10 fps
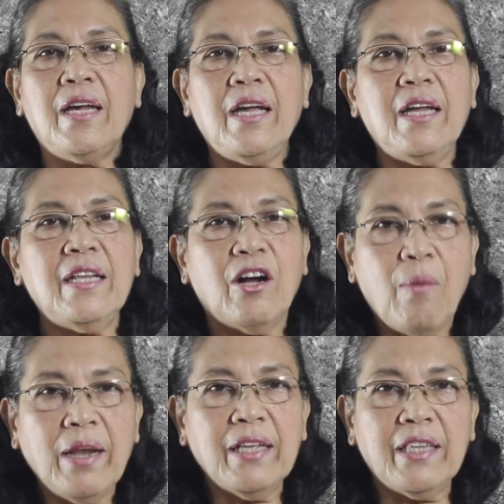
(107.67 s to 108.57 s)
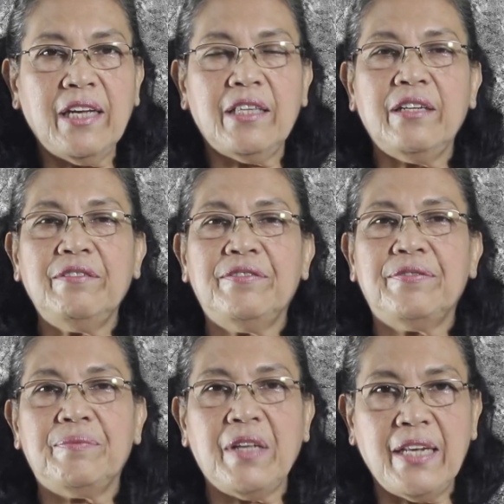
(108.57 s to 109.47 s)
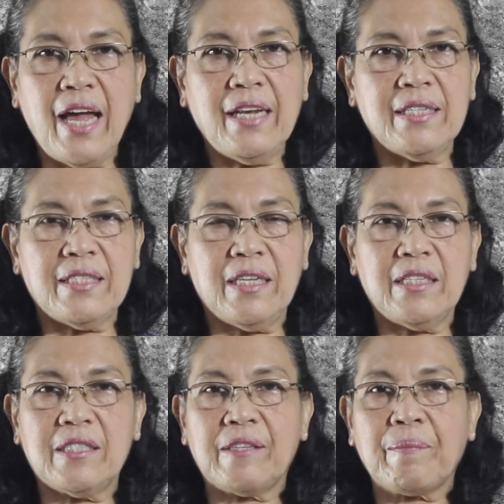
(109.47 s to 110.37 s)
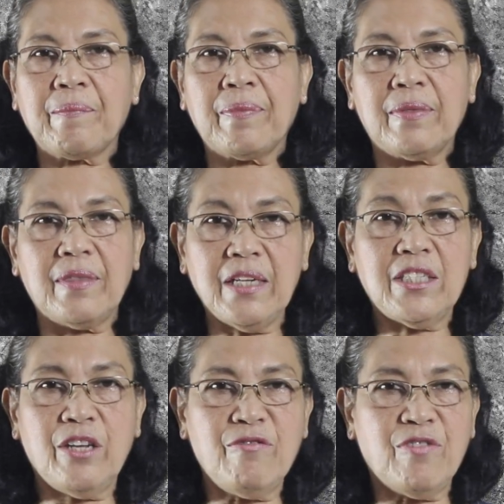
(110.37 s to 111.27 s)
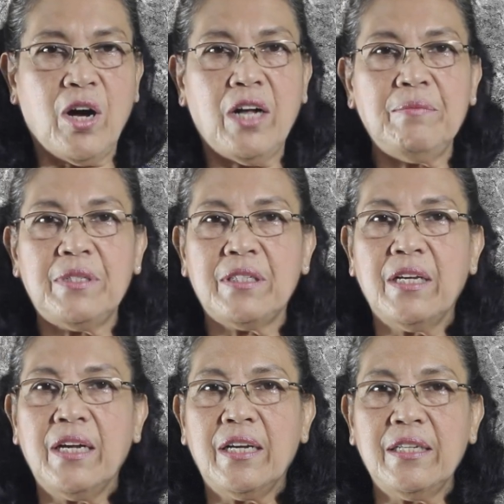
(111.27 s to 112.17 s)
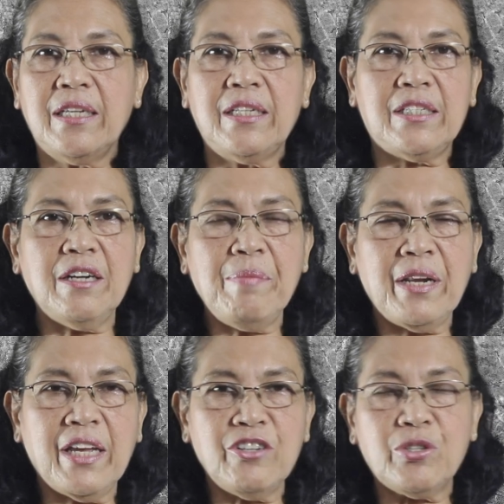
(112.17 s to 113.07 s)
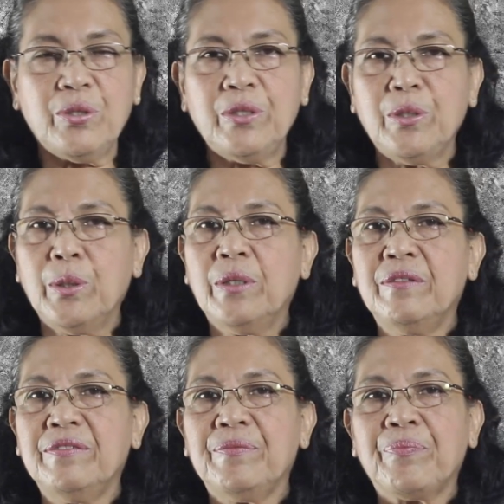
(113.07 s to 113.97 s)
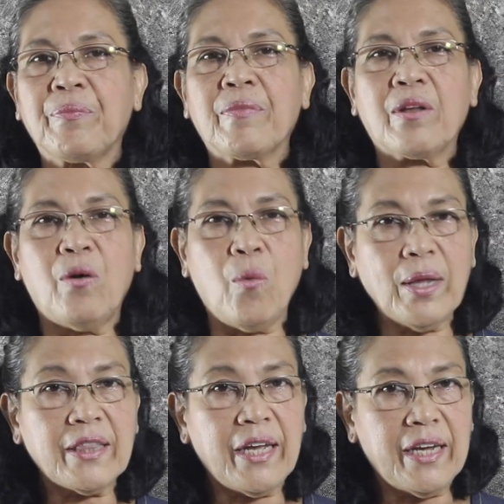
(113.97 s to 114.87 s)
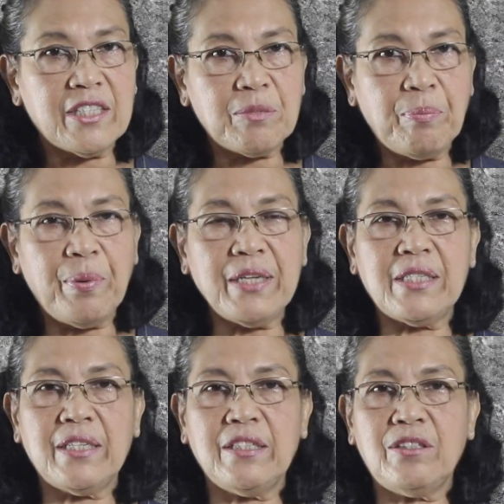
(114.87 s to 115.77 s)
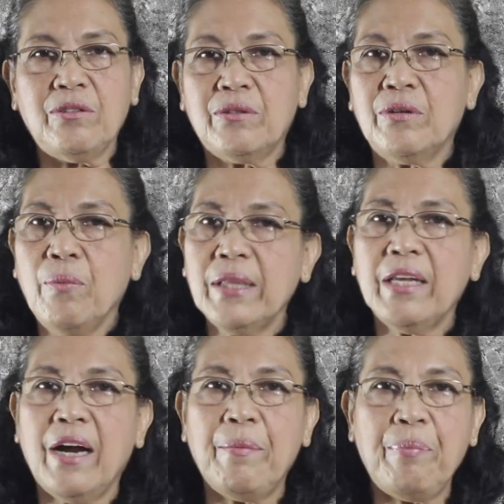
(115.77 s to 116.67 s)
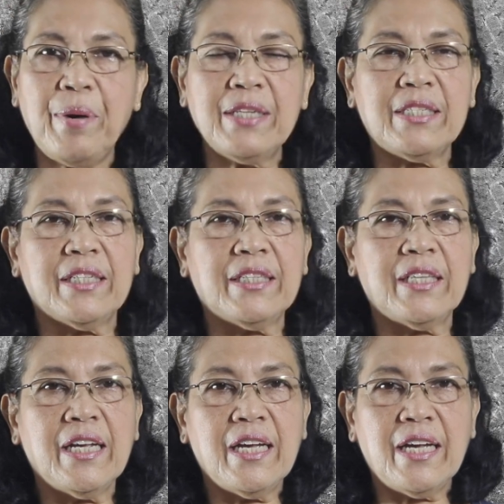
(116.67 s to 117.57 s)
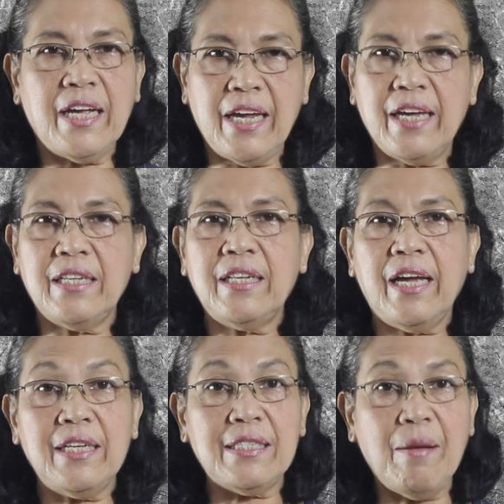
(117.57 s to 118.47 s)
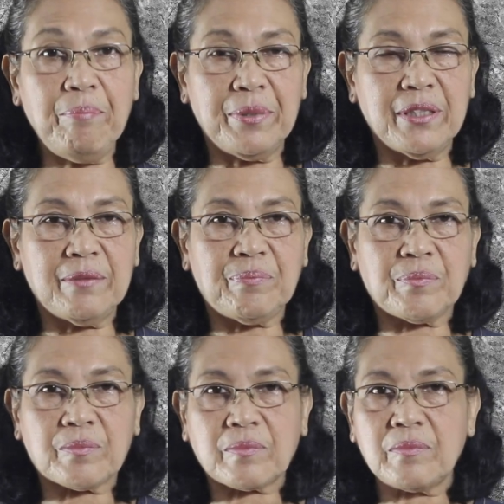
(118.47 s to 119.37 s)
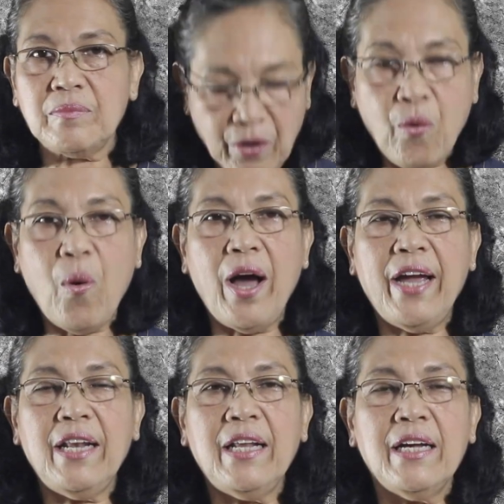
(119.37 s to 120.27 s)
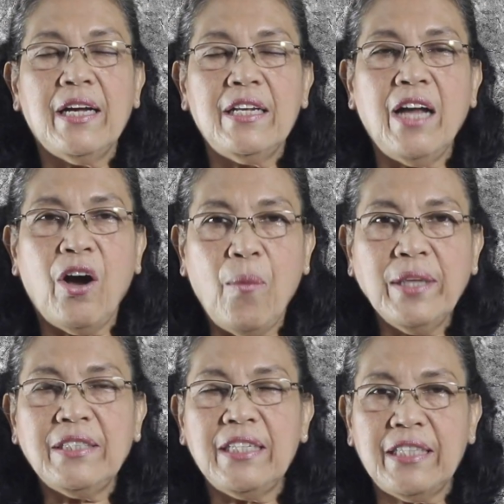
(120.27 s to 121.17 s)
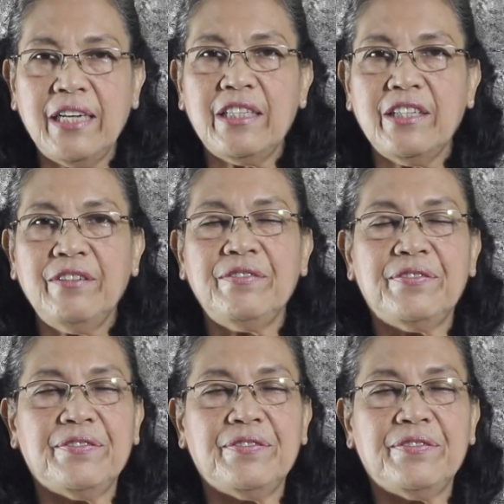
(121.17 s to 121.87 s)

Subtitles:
In the qualitative analysis, this involves the determination of what is present or what are present in a sample, while the quantitative